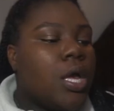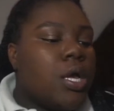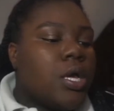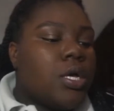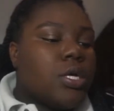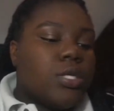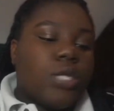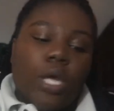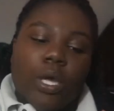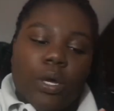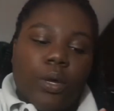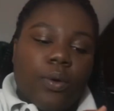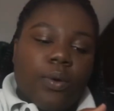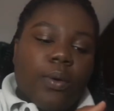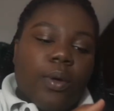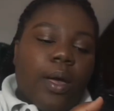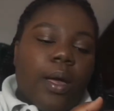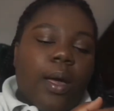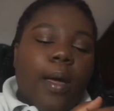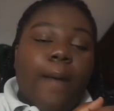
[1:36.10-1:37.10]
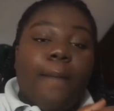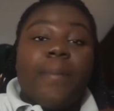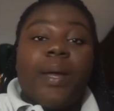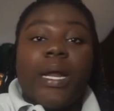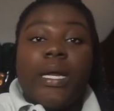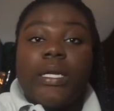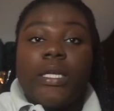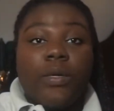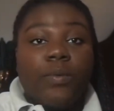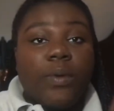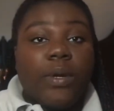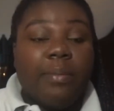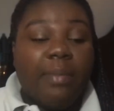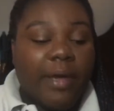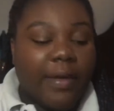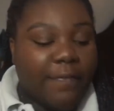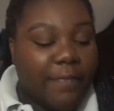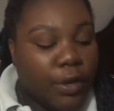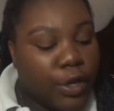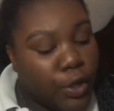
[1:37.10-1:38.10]
So, but I did want to make a
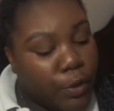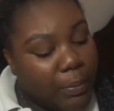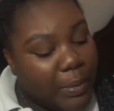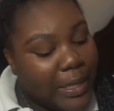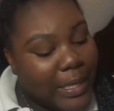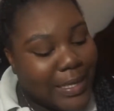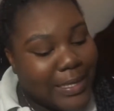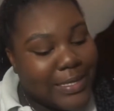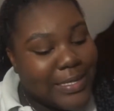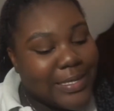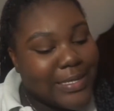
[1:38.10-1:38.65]
video because